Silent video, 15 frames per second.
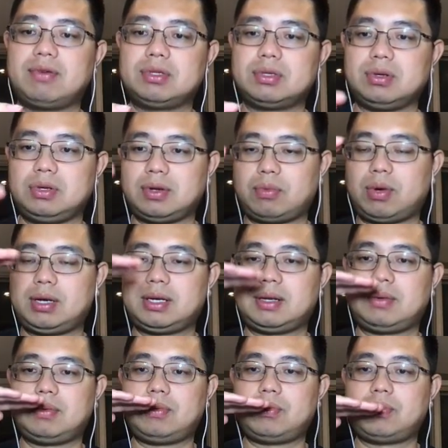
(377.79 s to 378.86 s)
So you have one
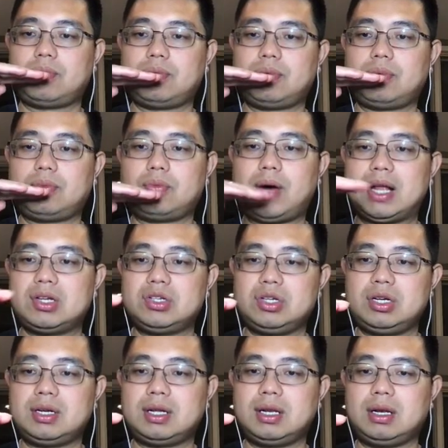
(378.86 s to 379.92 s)
one
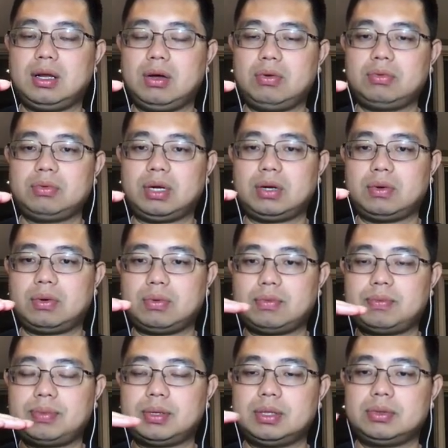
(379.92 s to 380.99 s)
gene alone, uh, oh,
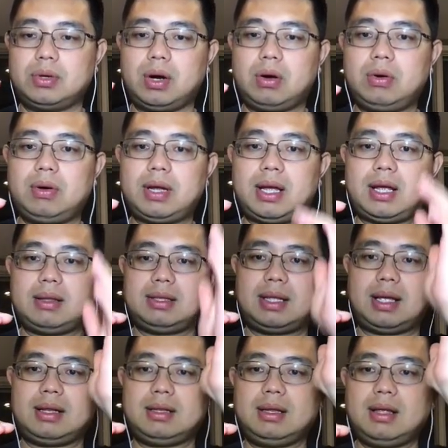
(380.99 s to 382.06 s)
per row, and
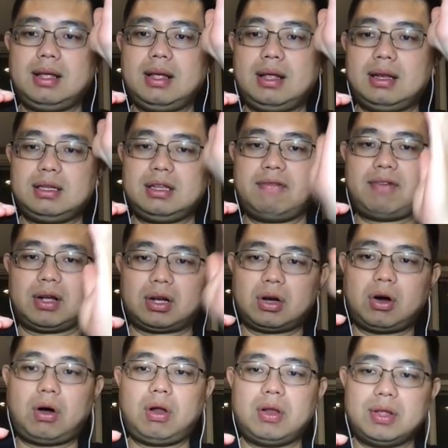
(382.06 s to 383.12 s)
then different
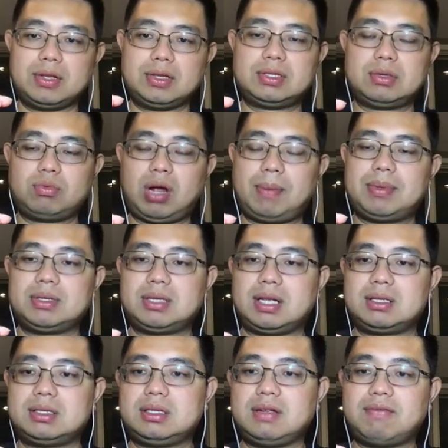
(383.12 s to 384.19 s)
columns
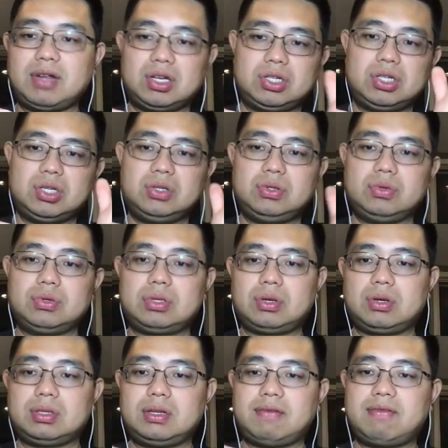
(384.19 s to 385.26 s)
represent different tissues or
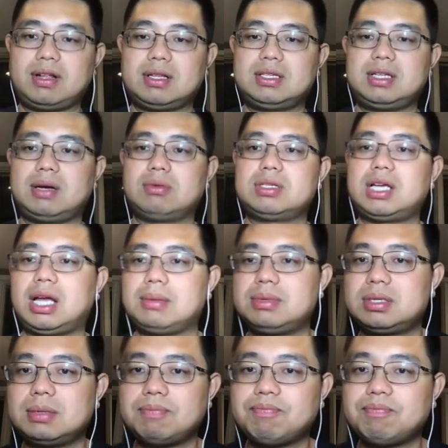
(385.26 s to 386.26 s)
different cell types.